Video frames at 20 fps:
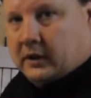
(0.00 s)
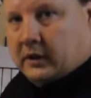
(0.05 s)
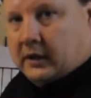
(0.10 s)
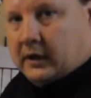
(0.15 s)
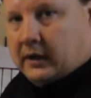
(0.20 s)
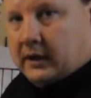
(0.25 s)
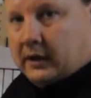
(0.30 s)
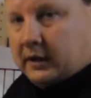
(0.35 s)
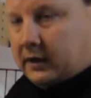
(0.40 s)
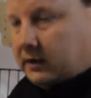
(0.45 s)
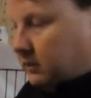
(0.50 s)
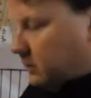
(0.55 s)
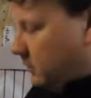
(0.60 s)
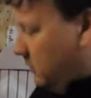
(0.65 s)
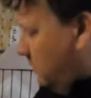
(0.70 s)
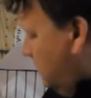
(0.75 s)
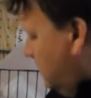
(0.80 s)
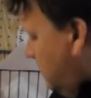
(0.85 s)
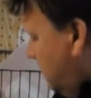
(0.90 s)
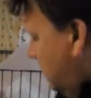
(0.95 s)
and
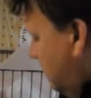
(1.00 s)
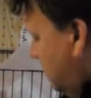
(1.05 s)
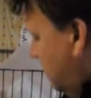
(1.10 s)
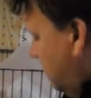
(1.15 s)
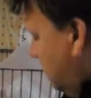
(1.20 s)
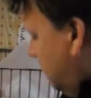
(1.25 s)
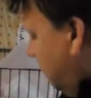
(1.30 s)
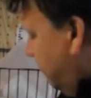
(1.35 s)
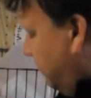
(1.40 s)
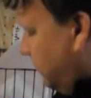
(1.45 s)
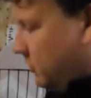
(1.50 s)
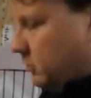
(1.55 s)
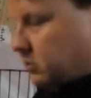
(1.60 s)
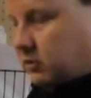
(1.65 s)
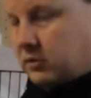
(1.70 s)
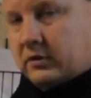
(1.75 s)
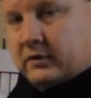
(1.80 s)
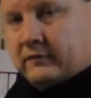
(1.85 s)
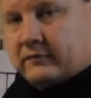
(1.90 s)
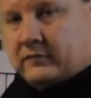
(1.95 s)
if, you
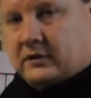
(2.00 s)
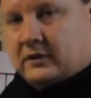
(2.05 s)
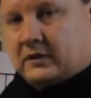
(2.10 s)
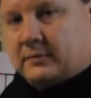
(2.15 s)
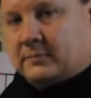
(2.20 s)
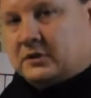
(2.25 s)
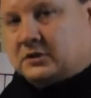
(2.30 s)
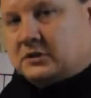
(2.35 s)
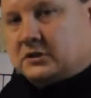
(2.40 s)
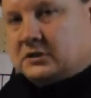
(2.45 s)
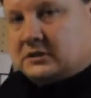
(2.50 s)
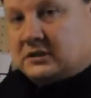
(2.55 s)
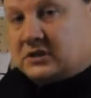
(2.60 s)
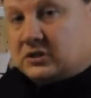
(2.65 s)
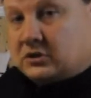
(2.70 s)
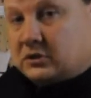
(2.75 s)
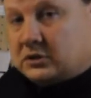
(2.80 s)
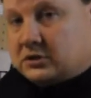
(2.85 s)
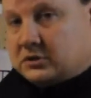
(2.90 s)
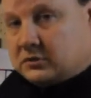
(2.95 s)
are if the image isn't as
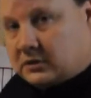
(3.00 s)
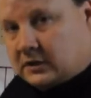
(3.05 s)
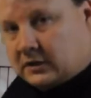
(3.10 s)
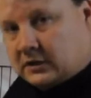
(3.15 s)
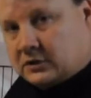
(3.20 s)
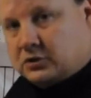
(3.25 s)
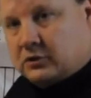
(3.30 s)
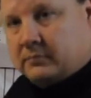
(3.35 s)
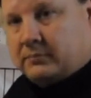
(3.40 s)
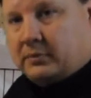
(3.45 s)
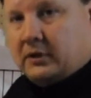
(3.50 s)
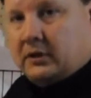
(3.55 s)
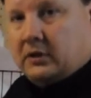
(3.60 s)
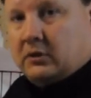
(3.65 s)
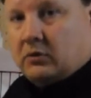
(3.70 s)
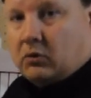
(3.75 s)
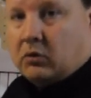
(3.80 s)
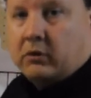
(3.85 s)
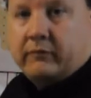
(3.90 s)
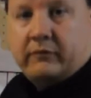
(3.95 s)
good as you think it should be,
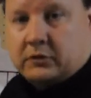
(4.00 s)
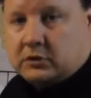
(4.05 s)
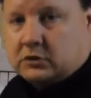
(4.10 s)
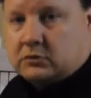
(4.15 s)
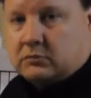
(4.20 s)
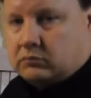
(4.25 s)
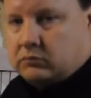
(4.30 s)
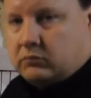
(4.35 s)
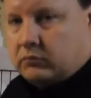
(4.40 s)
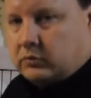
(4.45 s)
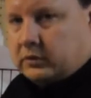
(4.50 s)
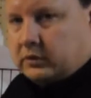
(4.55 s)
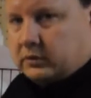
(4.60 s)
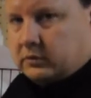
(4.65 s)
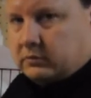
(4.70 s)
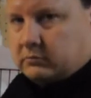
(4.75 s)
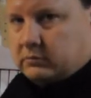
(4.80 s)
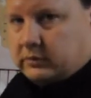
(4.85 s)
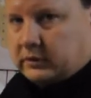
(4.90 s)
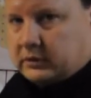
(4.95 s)
or if you just want
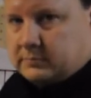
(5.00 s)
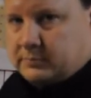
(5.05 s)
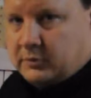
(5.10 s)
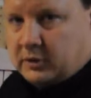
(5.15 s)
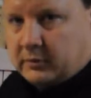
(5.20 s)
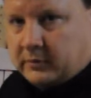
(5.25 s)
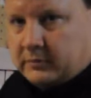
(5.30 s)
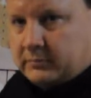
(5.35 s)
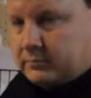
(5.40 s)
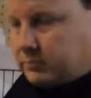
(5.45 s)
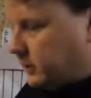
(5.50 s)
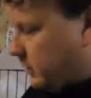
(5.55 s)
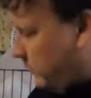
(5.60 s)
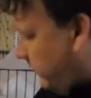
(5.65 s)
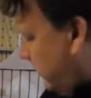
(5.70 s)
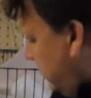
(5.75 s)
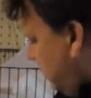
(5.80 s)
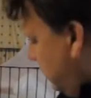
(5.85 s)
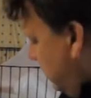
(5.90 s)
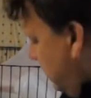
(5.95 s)
to experiment, play around,